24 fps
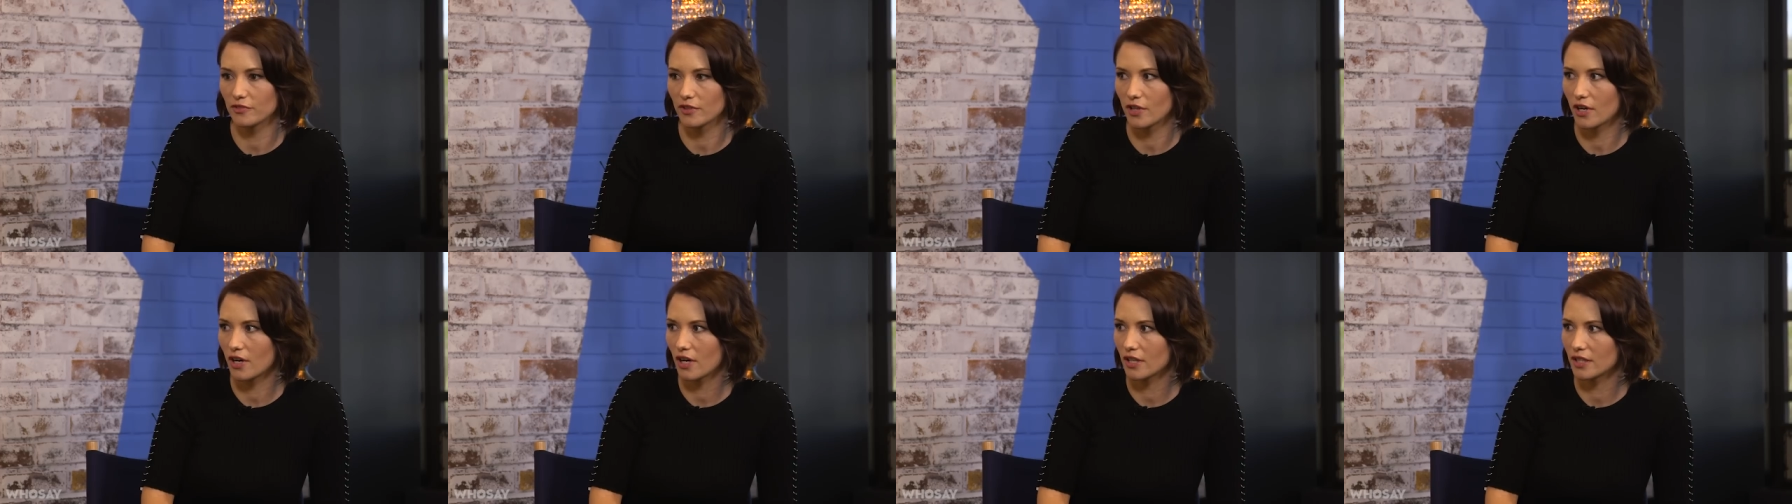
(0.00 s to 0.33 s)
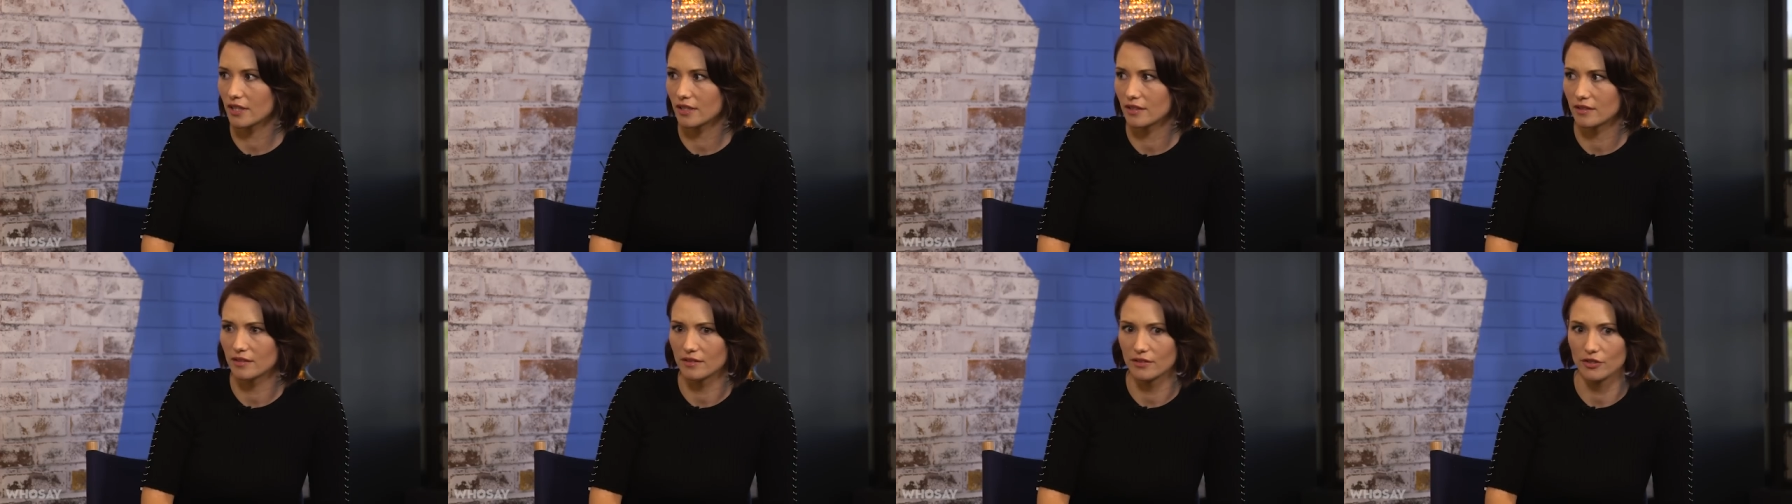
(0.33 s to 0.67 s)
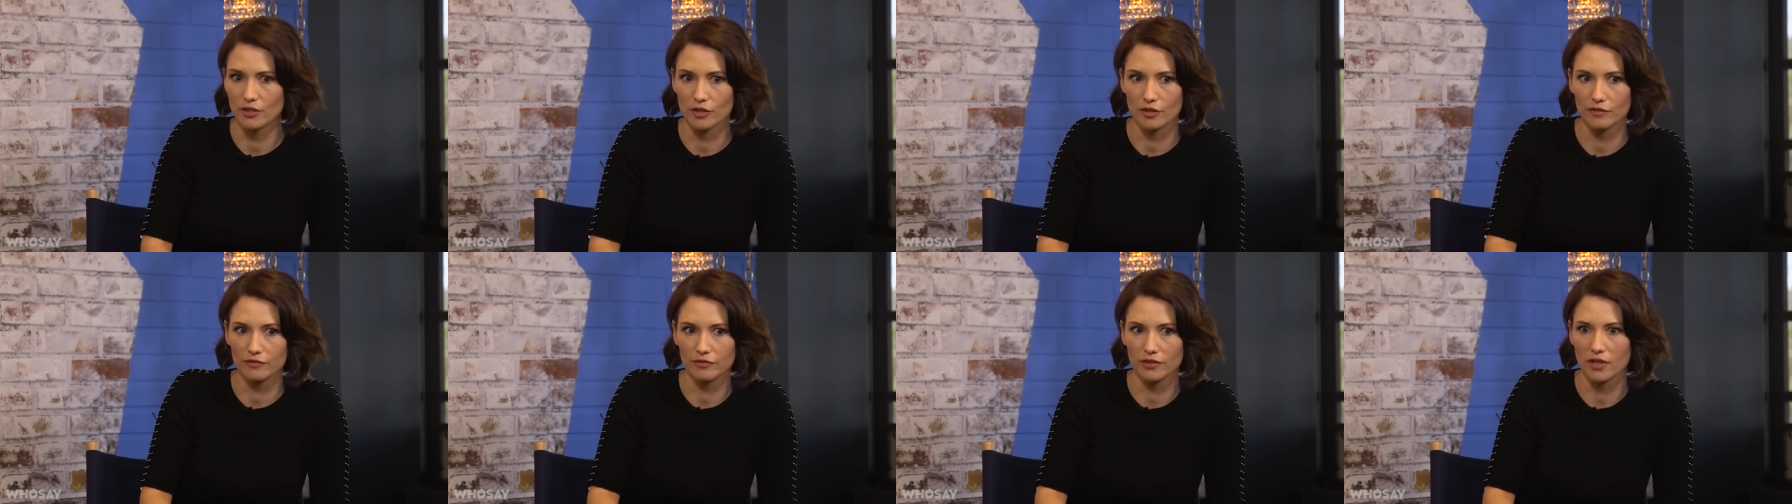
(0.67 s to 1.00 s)
flawed and
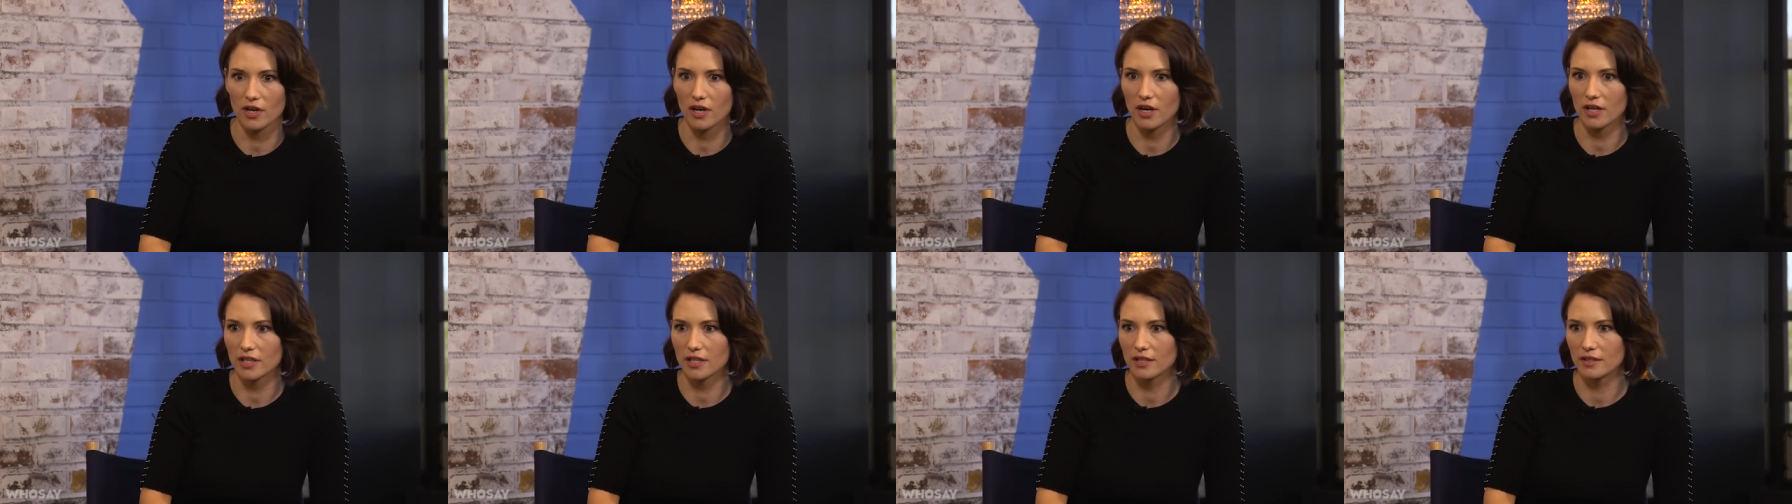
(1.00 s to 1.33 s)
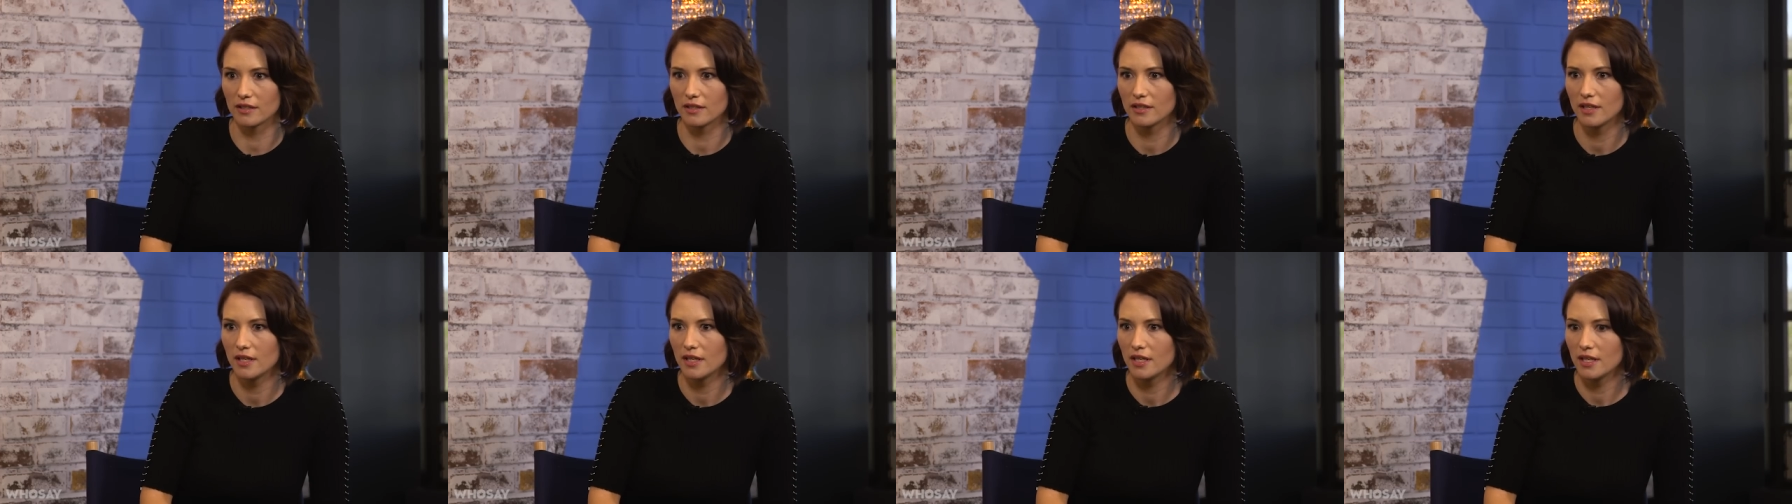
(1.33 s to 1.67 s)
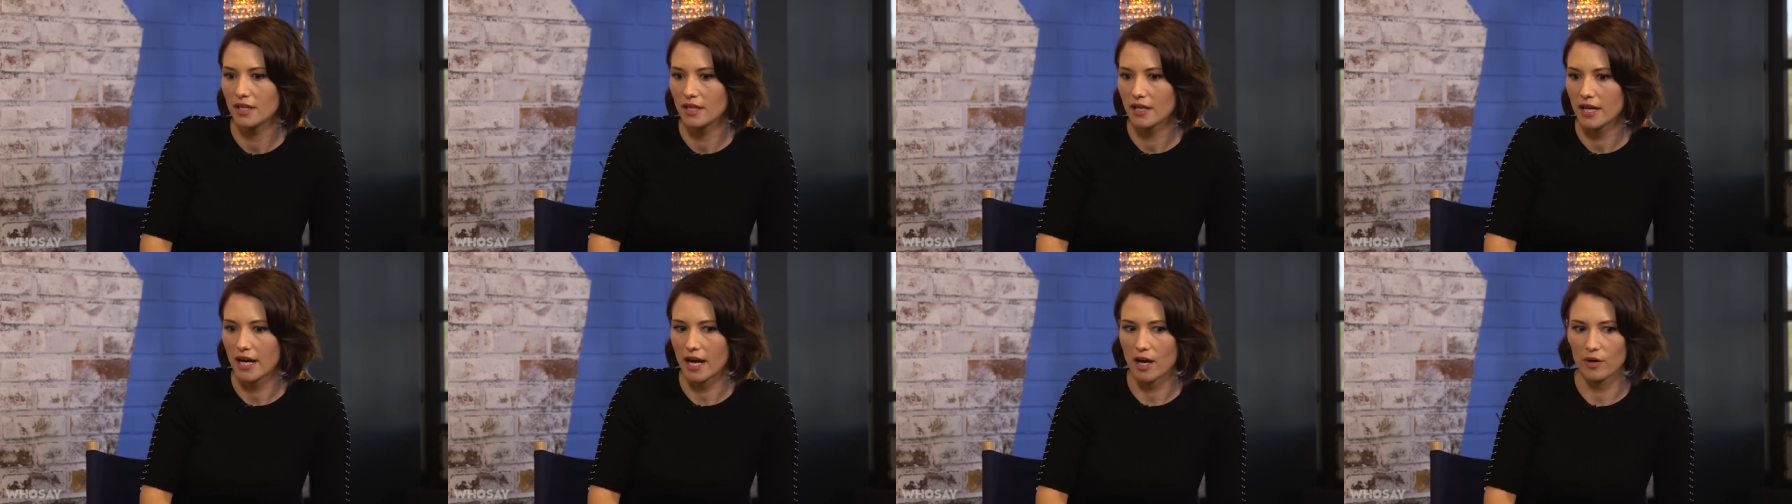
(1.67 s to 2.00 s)
you're flawed. And
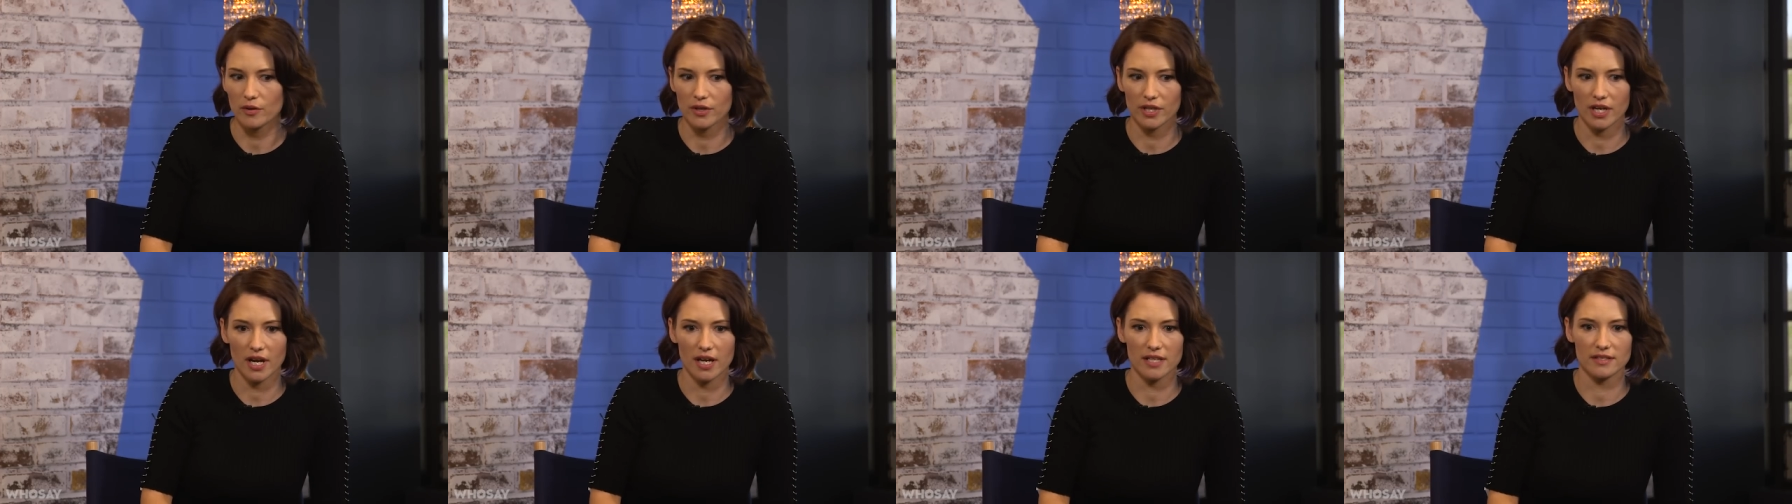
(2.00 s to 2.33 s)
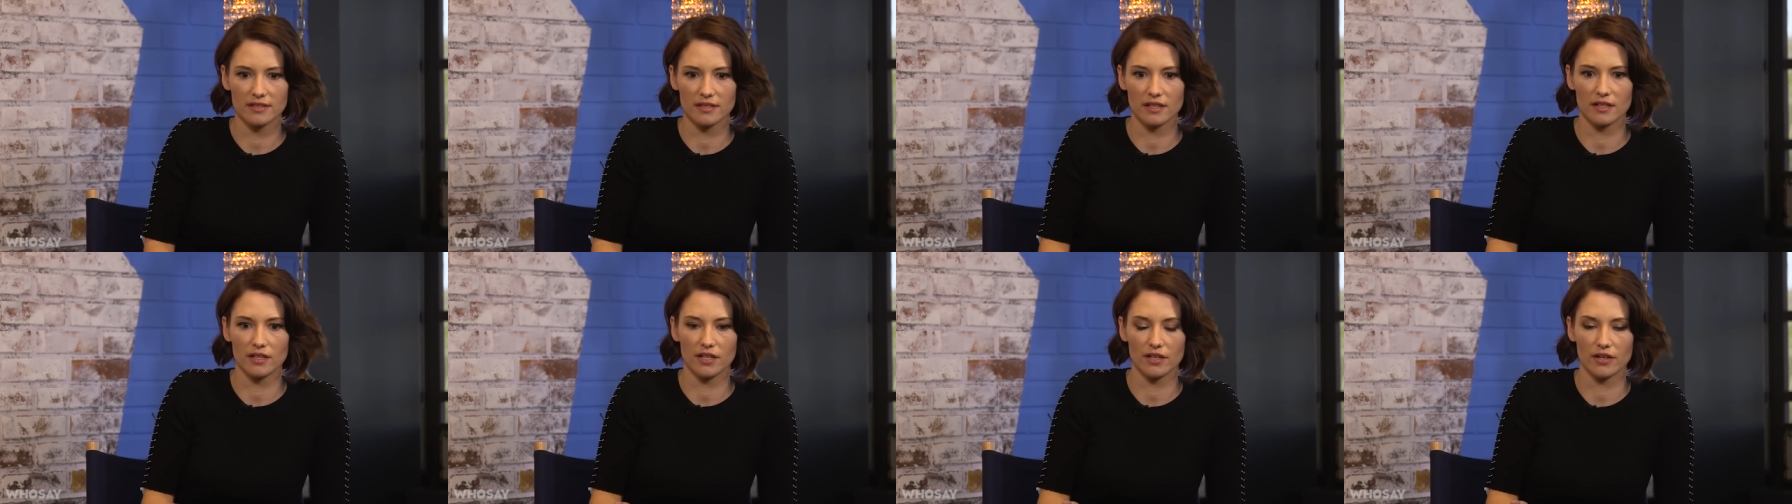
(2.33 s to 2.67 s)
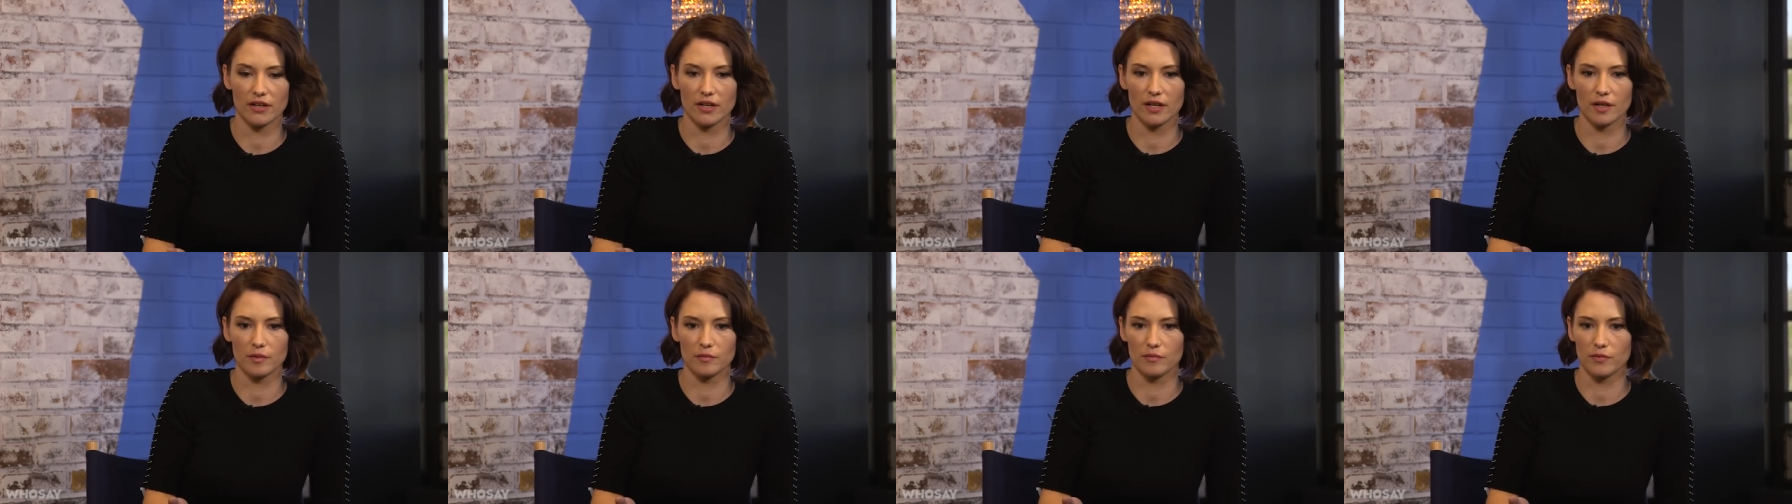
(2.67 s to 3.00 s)
how can I sit
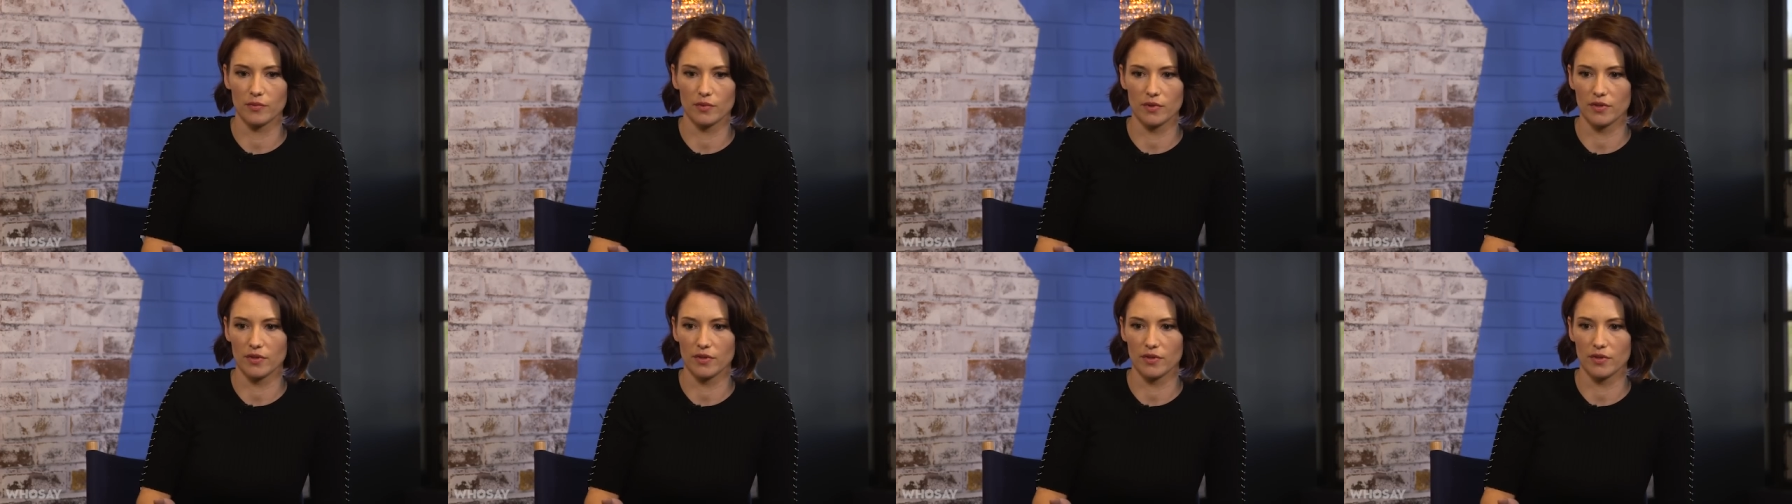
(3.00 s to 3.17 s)
here,